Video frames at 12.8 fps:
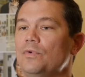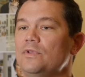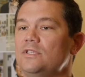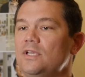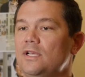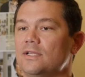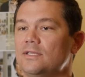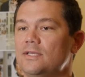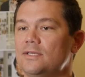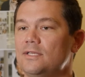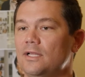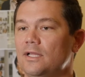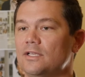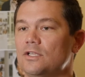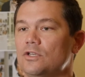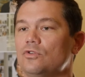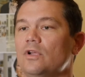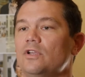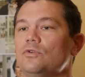we see consistently is a
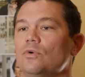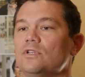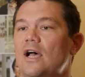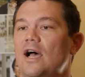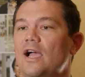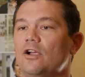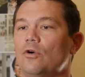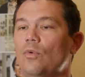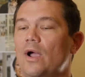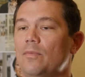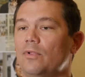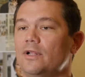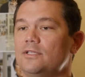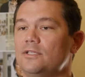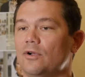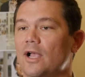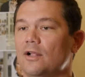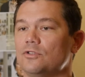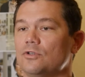trend towards higher white blood
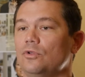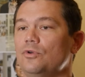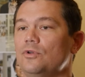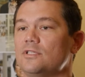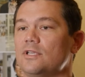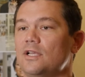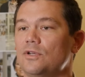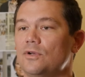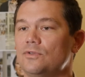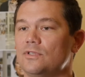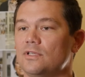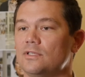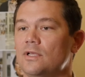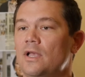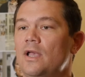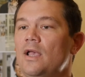cell counts or leukocytosis.